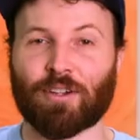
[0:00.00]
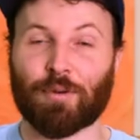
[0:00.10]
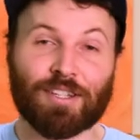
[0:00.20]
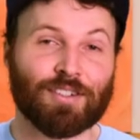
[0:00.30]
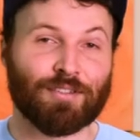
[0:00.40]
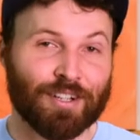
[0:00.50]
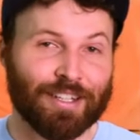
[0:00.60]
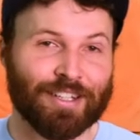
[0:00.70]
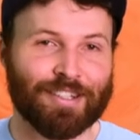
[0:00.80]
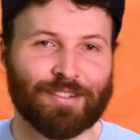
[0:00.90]
The question
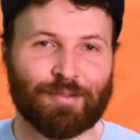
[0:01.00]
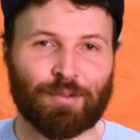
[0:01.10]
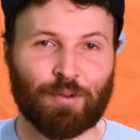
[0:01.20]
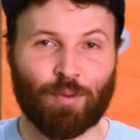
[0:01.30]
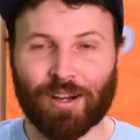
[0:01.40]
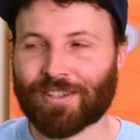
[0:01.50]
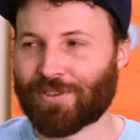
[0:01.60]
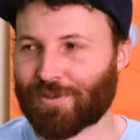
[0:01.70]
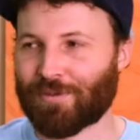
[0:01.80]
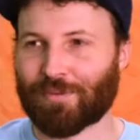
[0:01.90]
really is, what
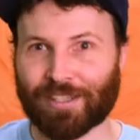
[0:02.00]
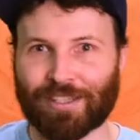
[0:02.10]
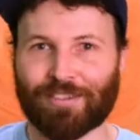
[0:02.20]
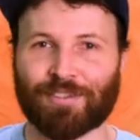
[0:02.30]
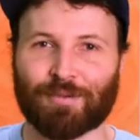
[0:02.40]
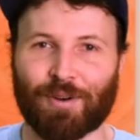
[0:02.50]
do millennials